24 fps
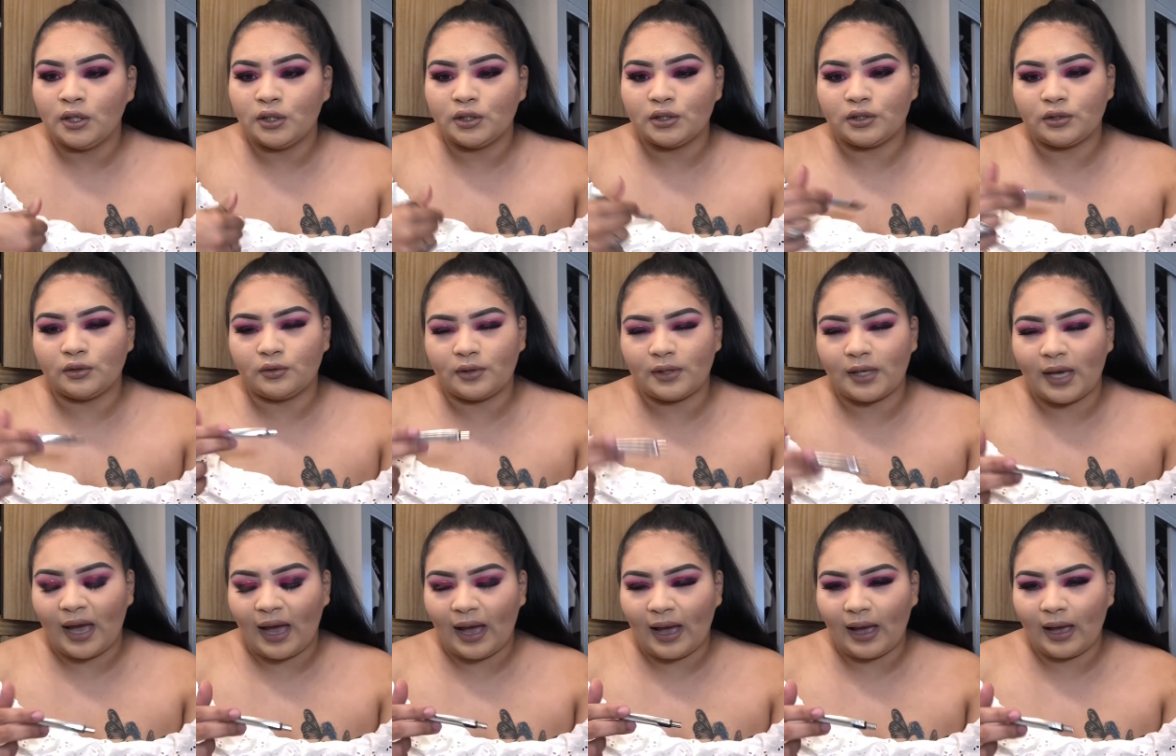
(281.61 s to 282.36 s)
So
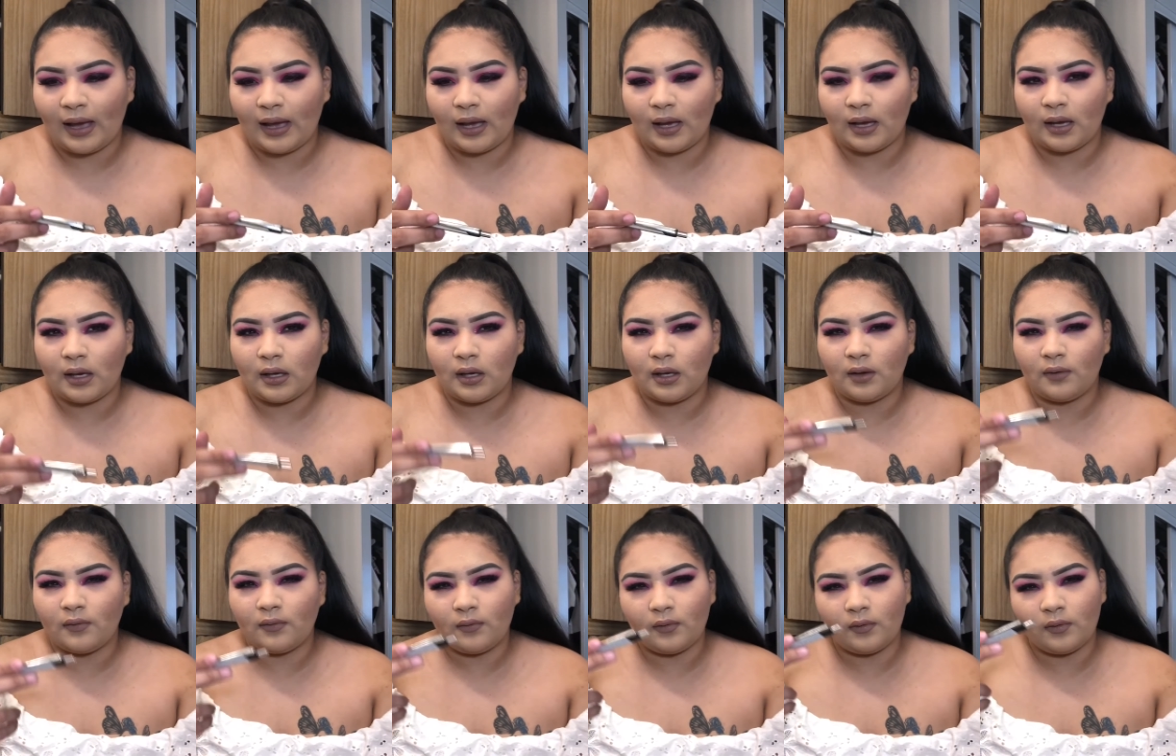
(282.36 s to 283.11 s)
yeah,
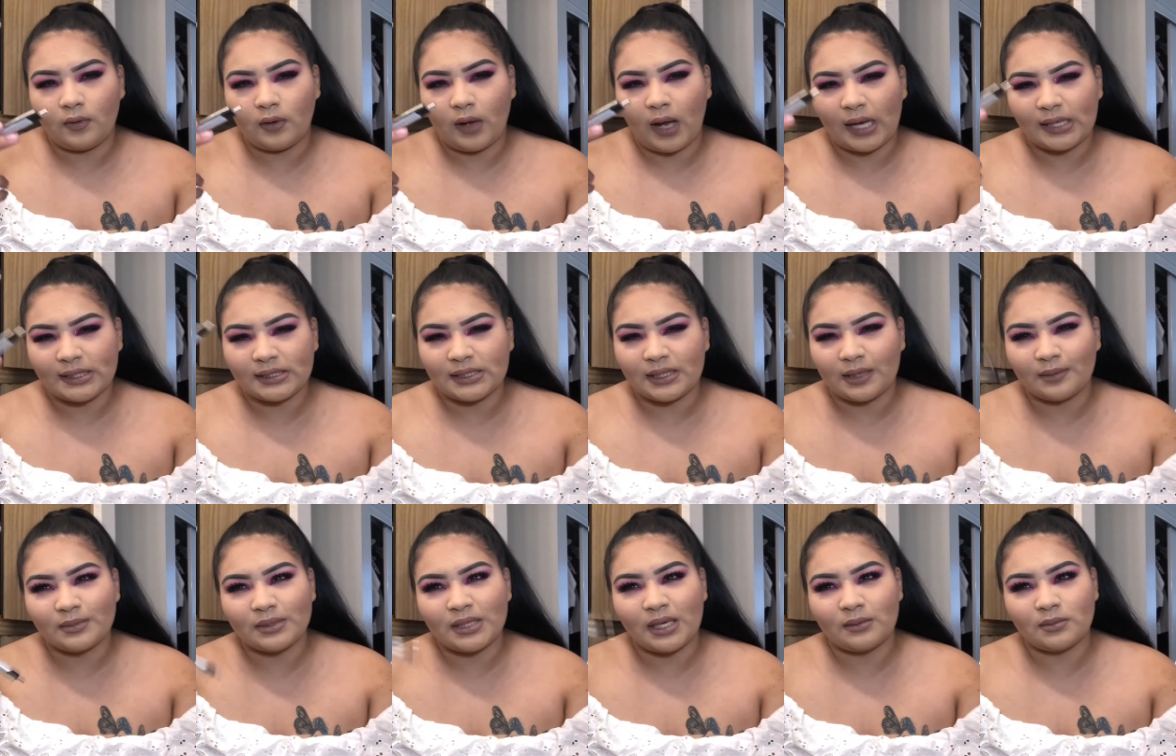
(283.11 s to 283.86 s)
I
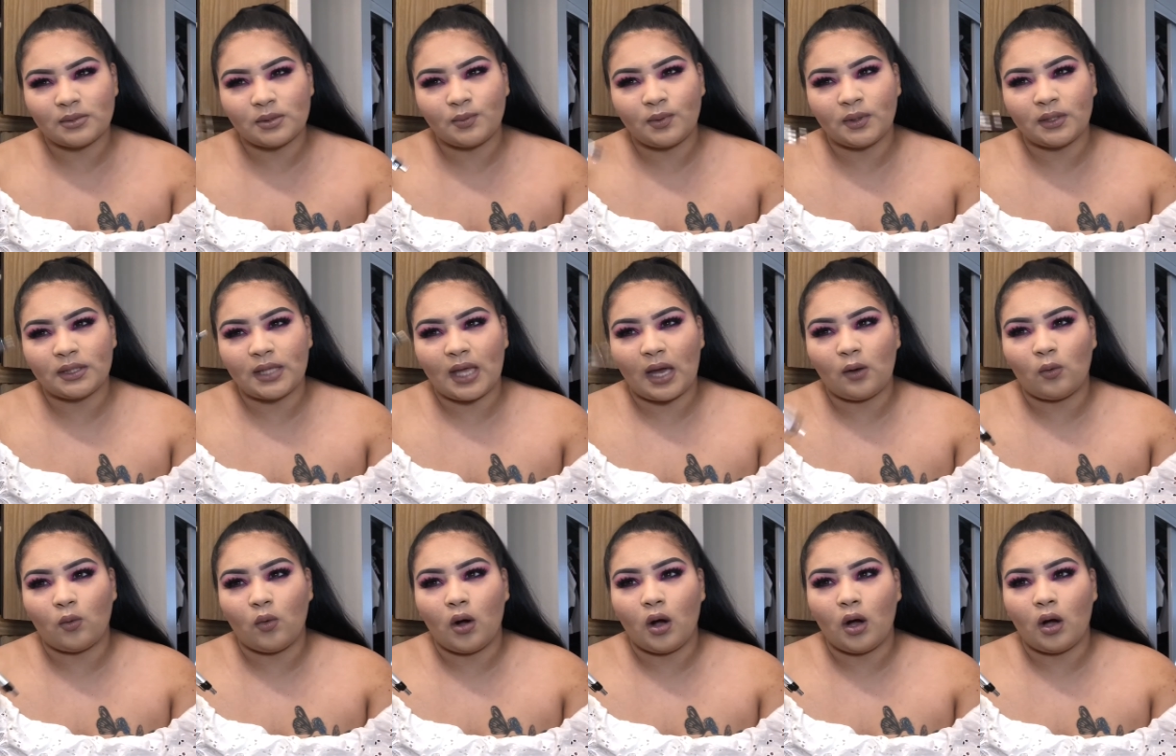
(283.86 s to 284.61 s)
sometimes put that
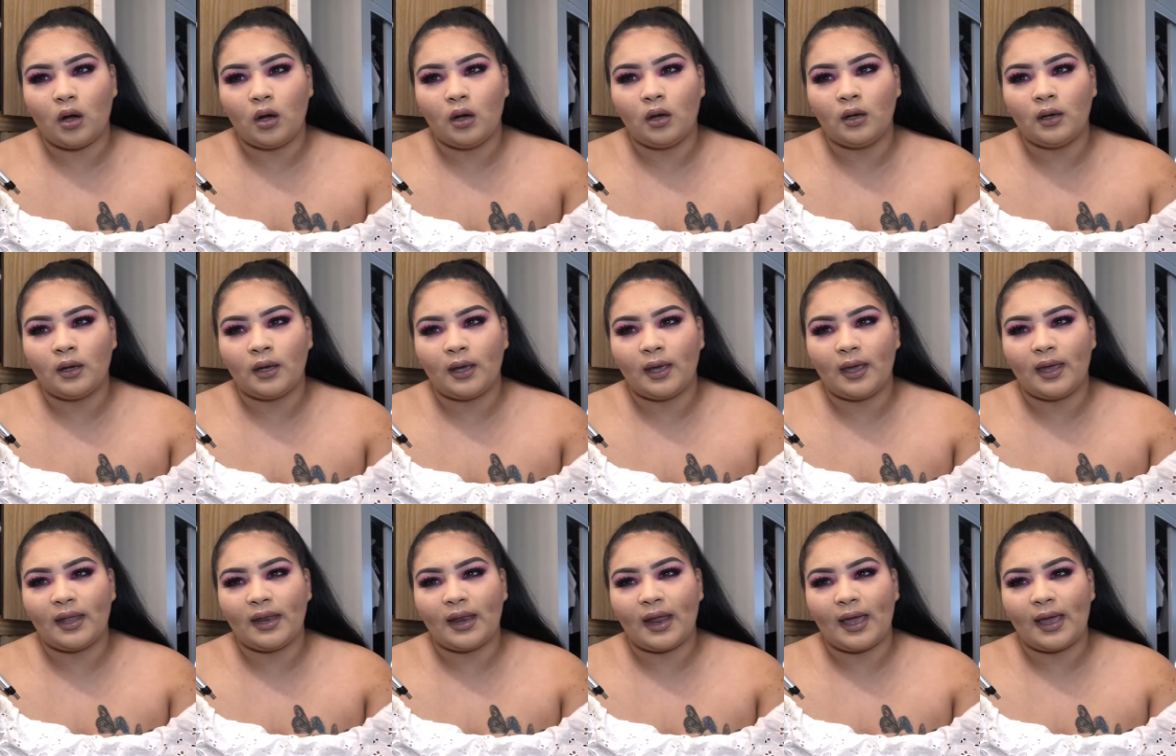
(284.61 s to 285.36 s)
wall
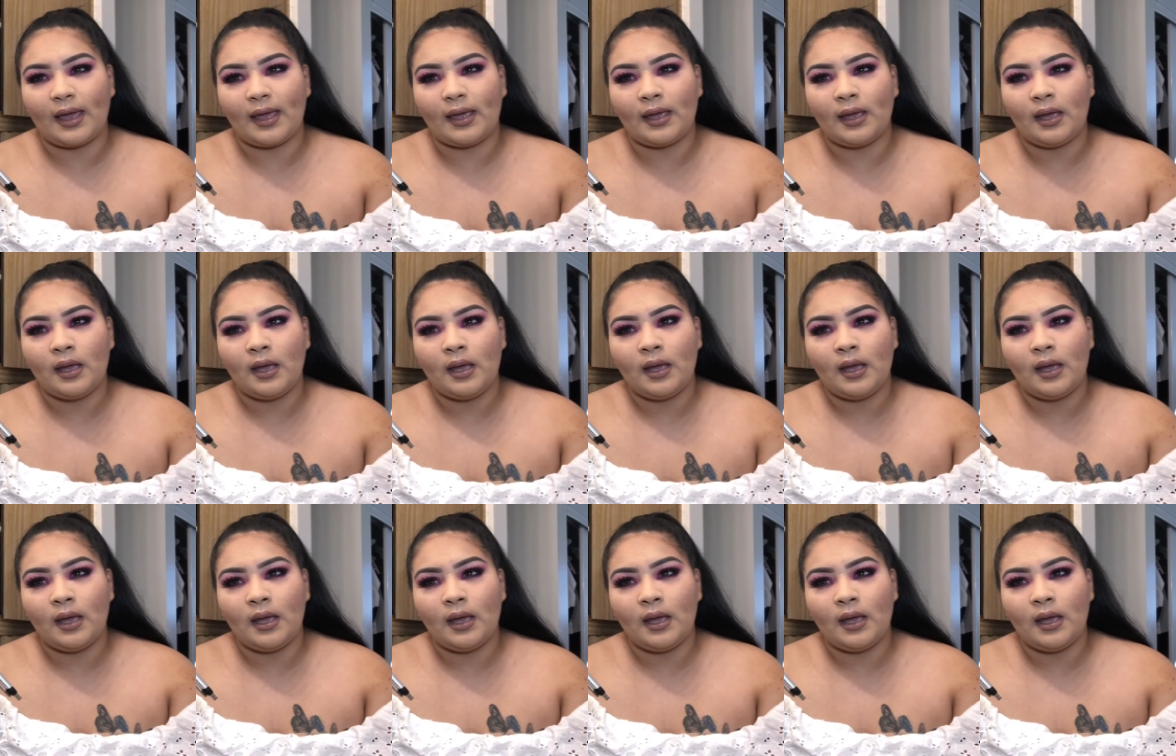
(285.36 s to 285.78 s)
and I